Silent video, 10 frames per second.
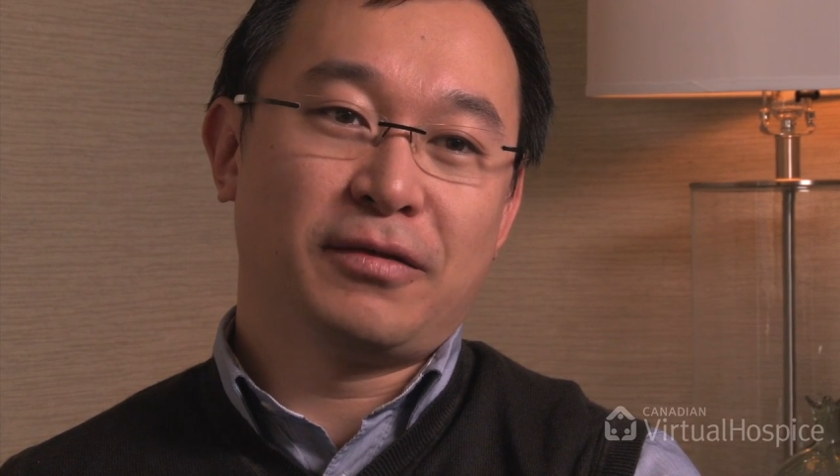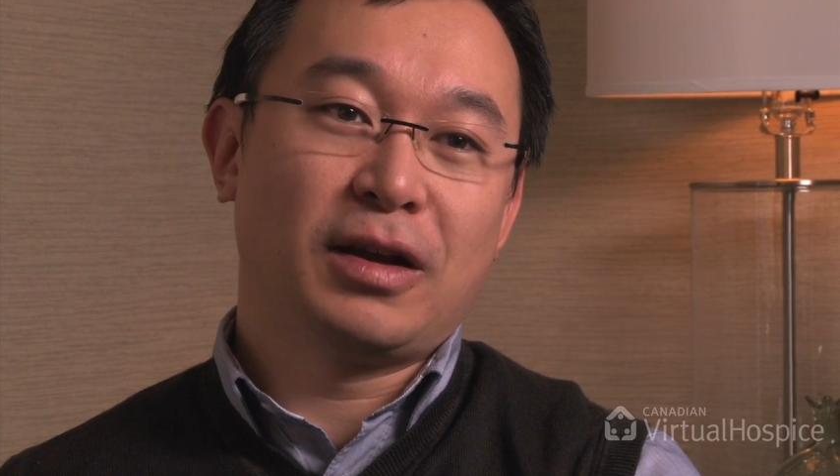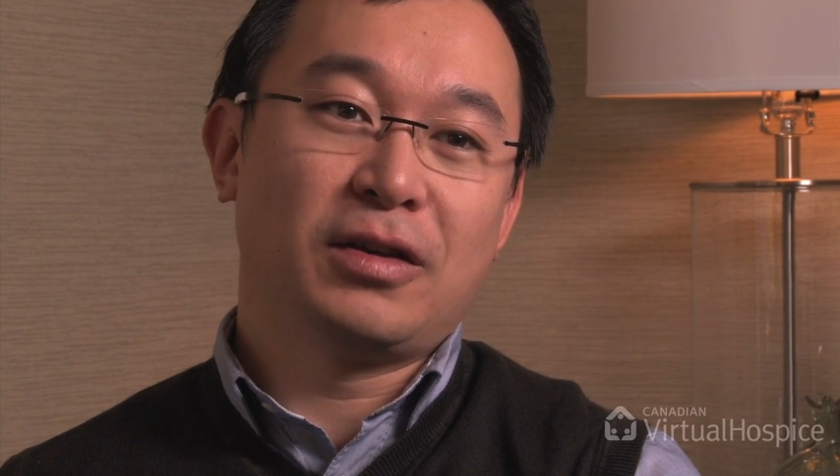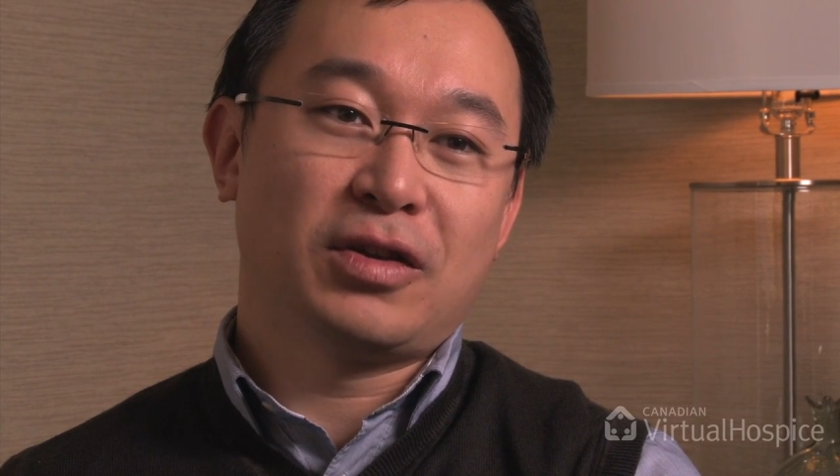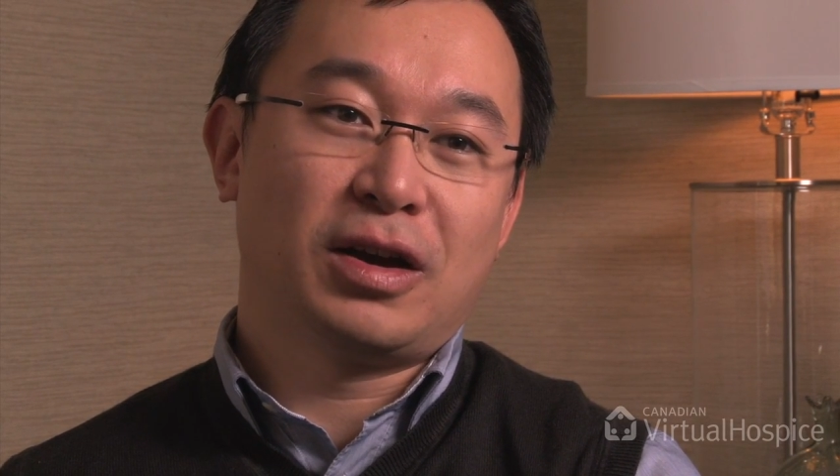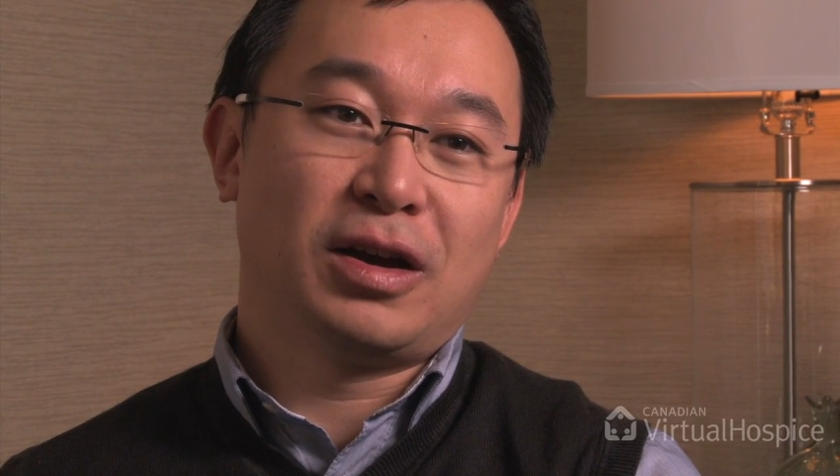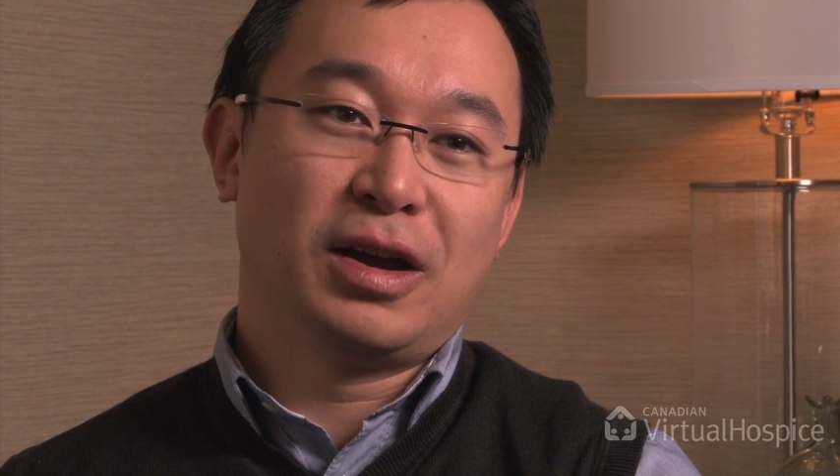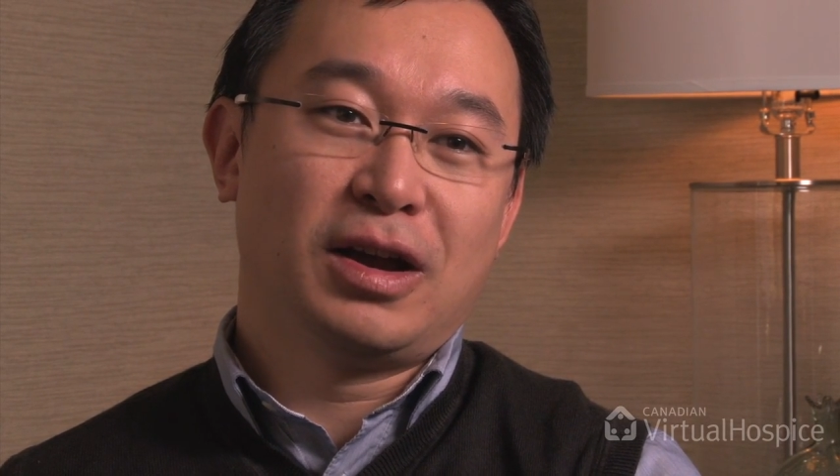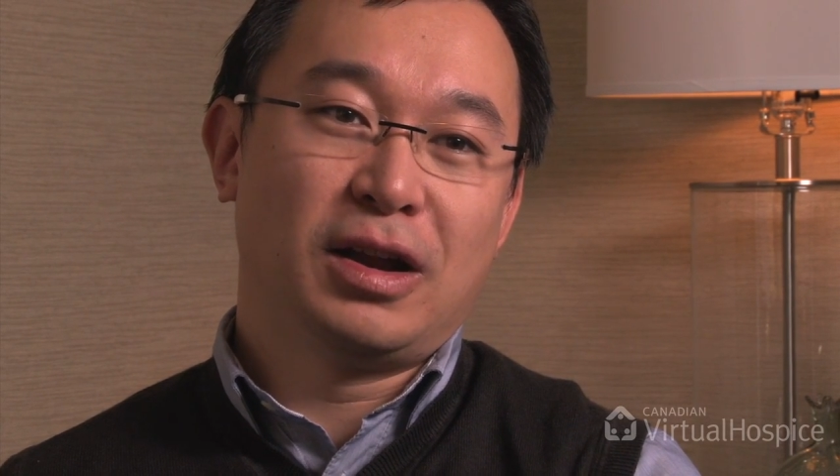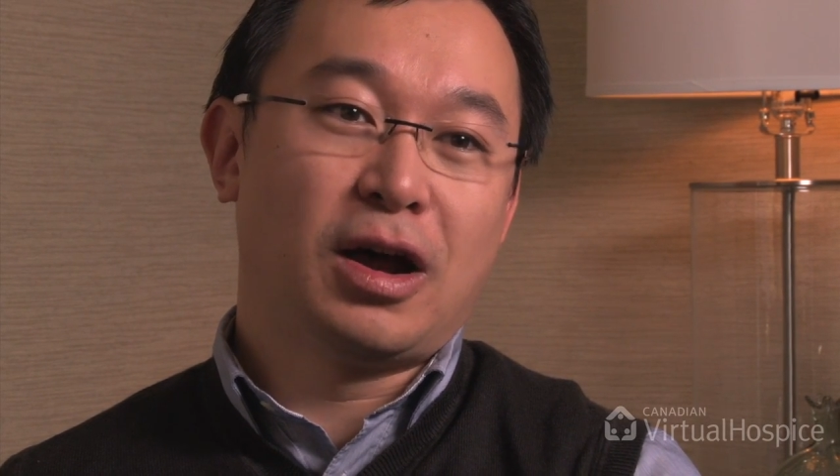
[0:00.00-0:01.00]
things are
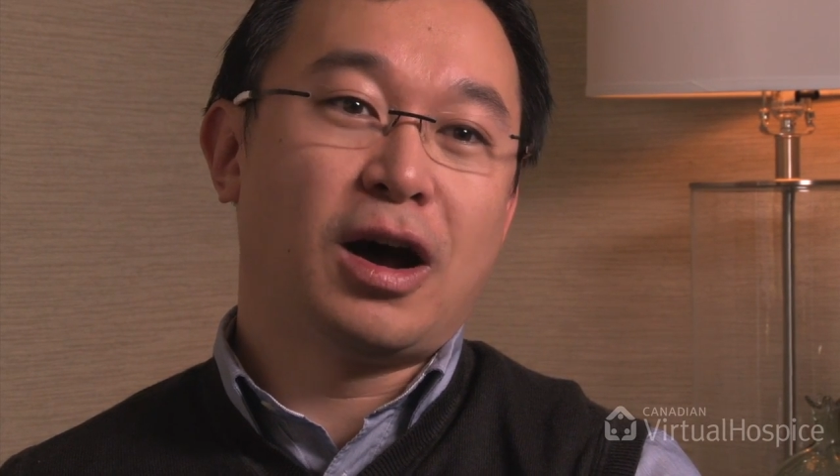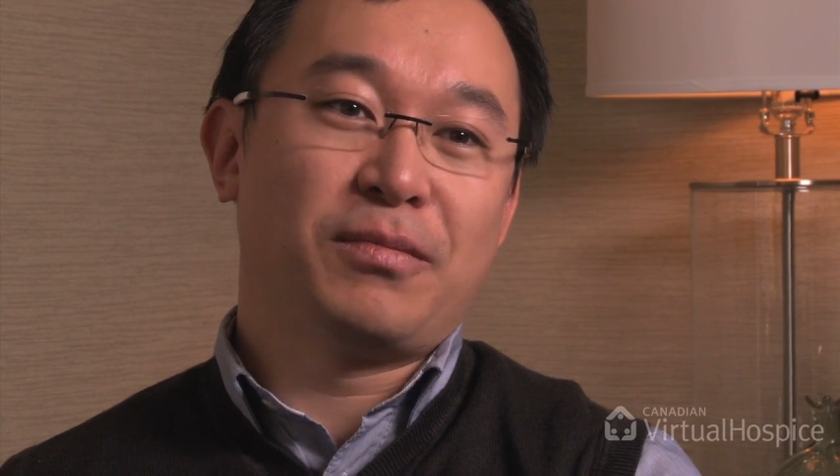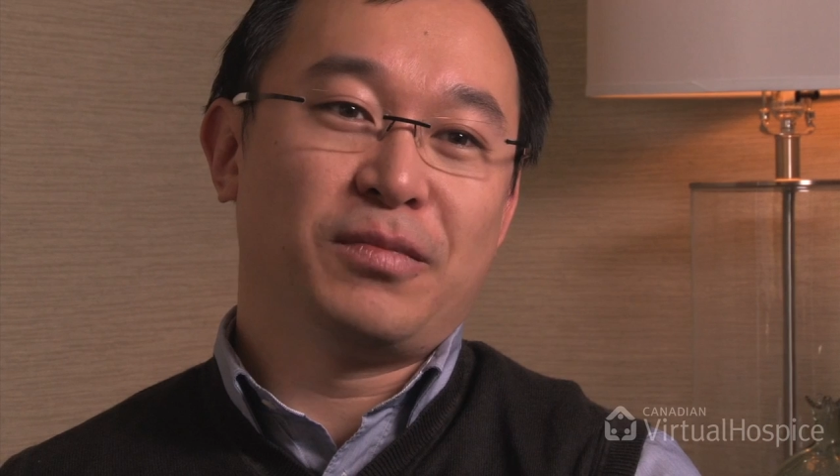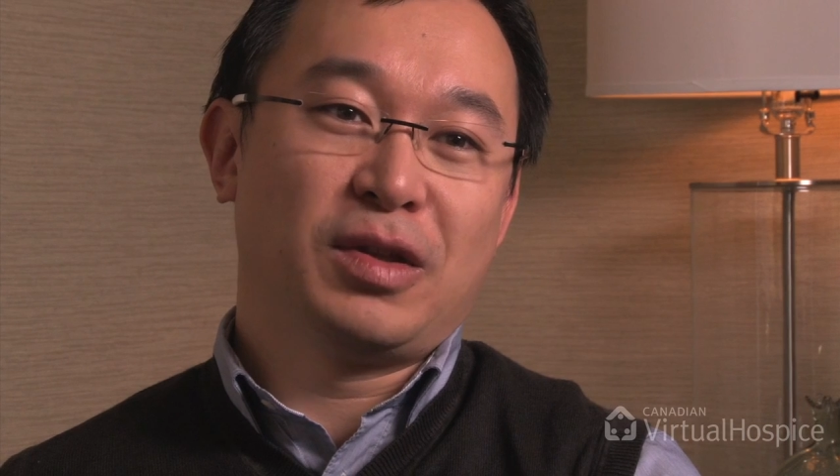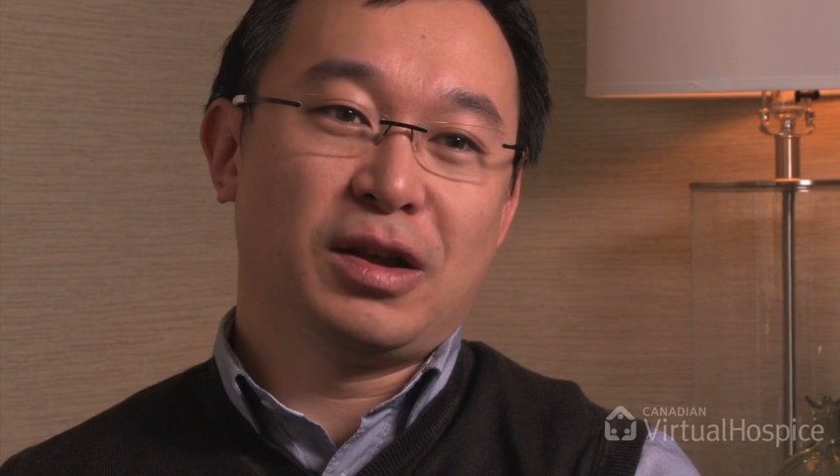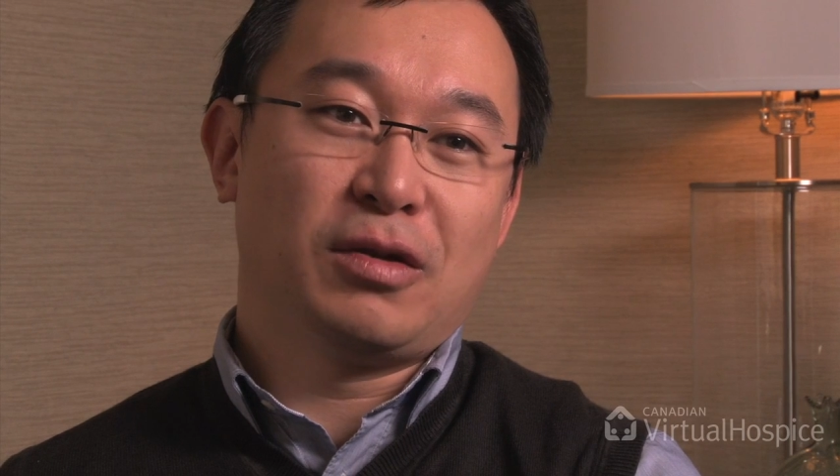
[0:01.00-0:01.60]
not